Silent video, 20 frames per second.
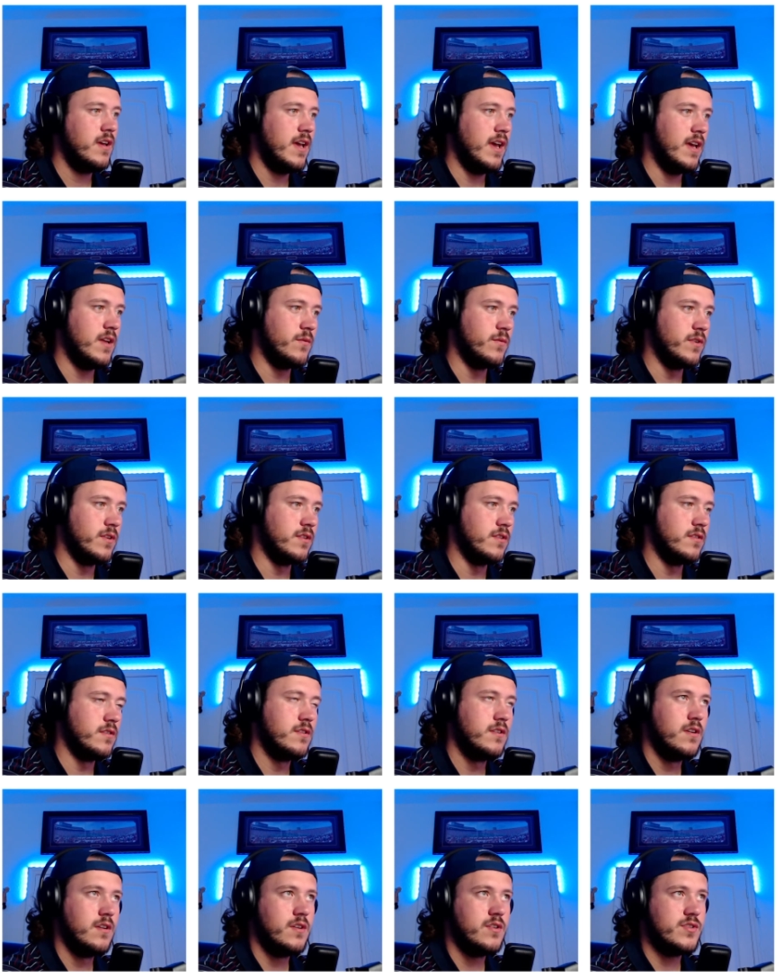And we'll
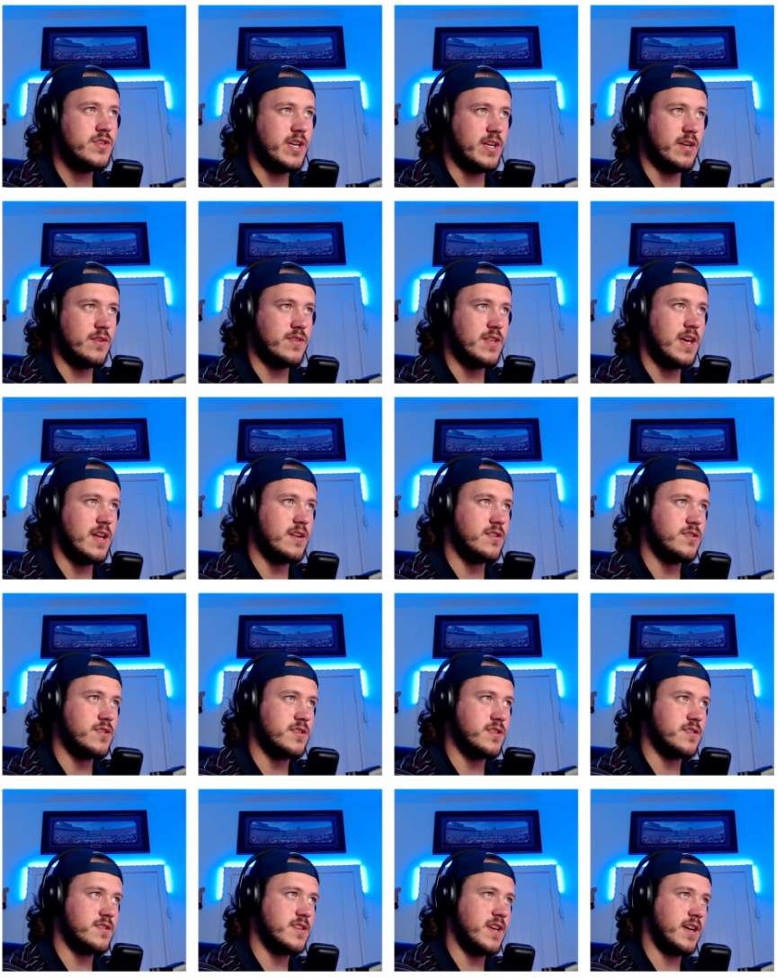check out that in
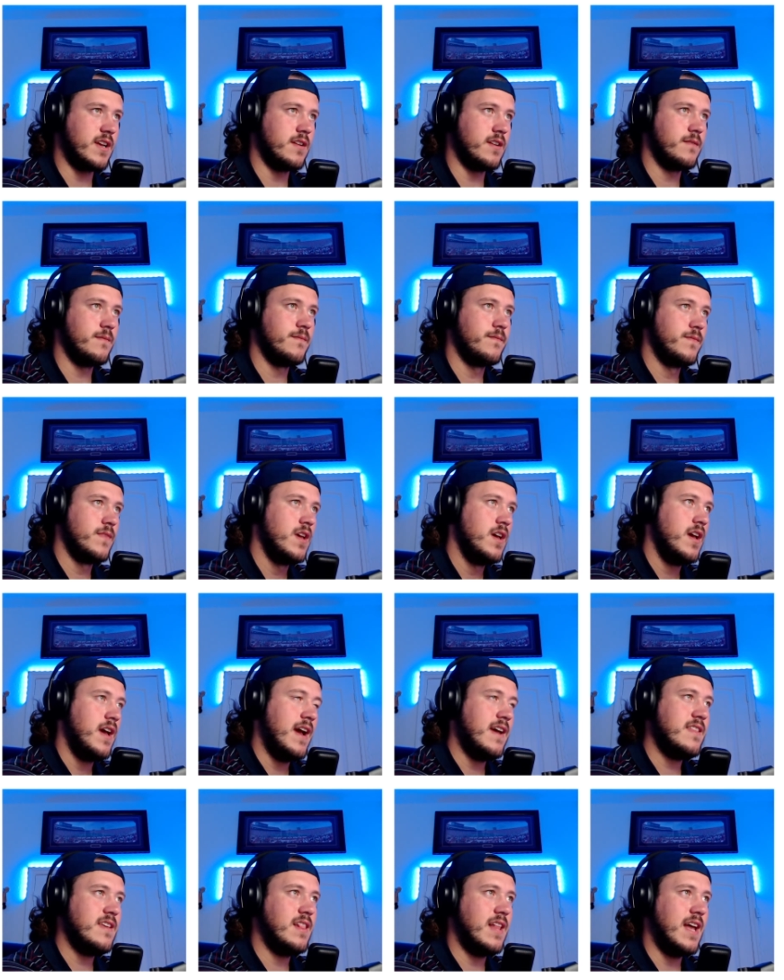just a second.
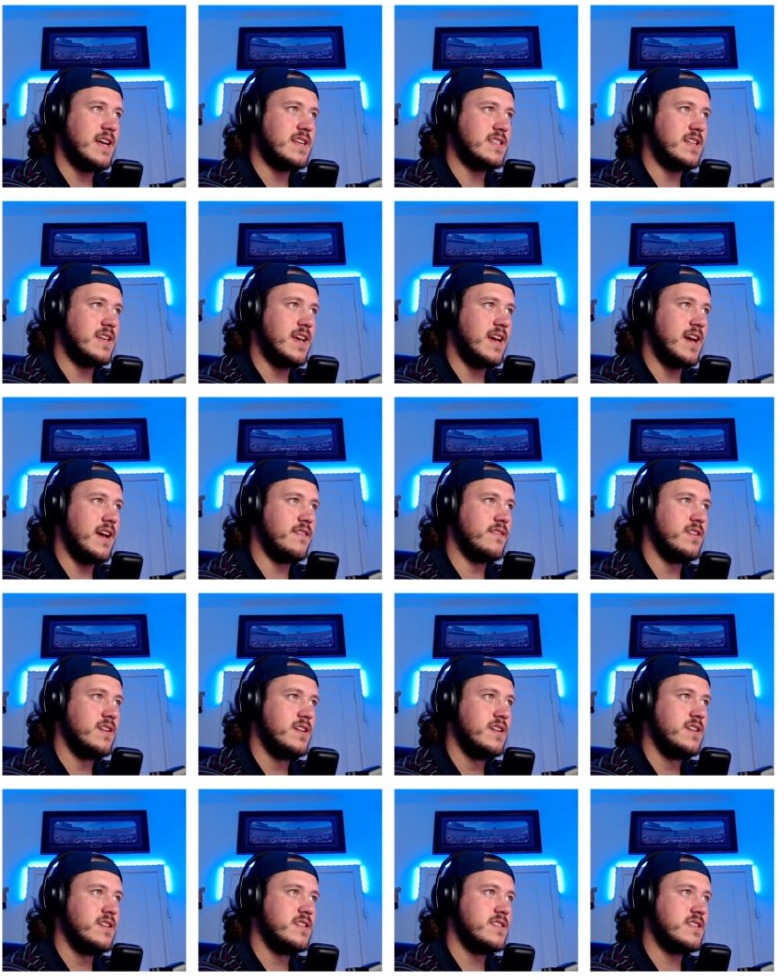And then lastly, I have
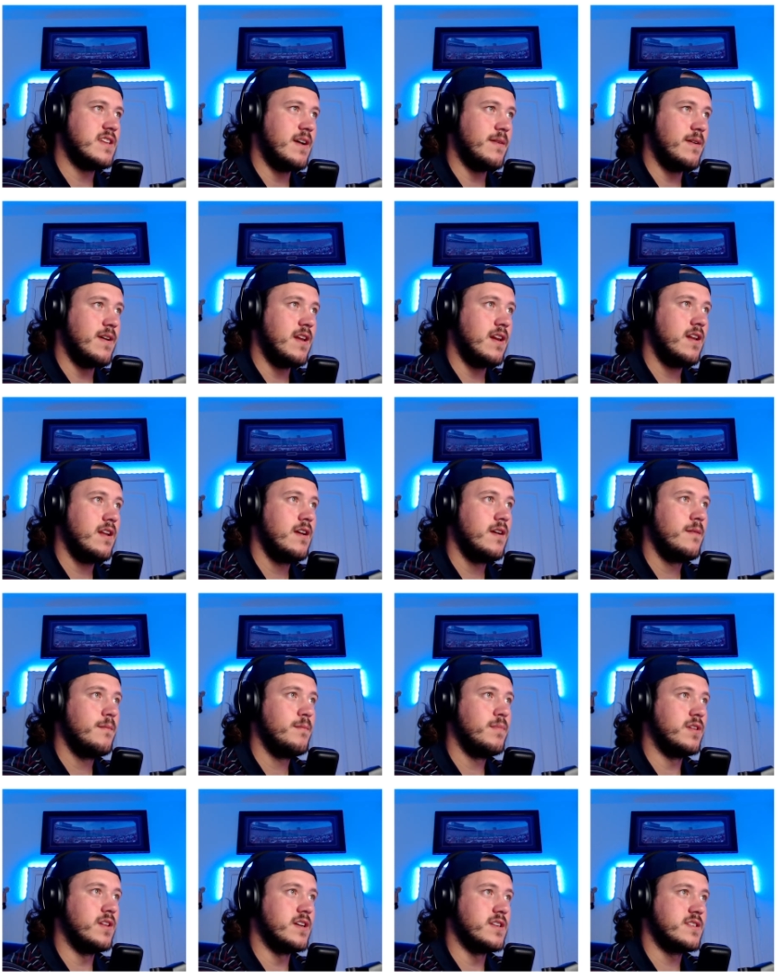saber
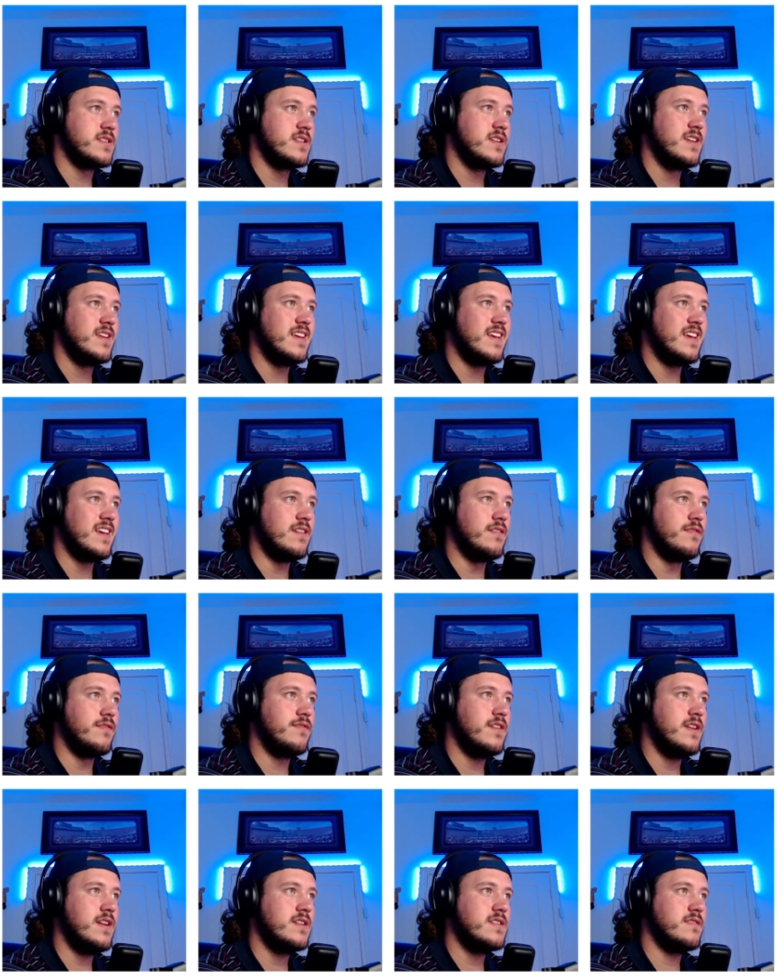plus
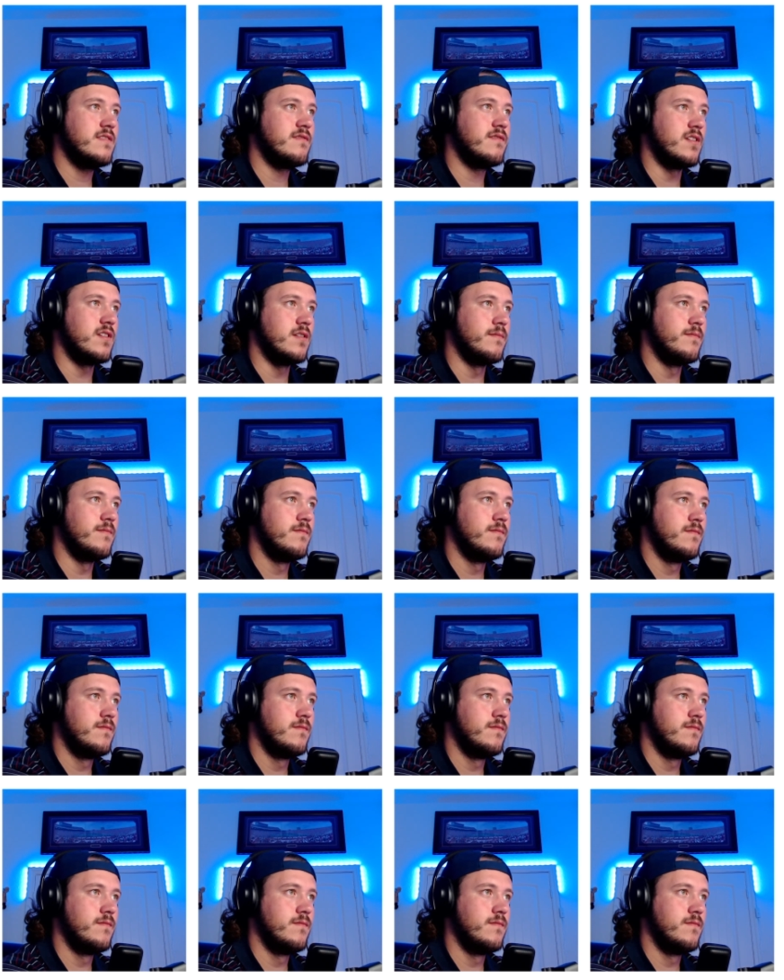infinitive verb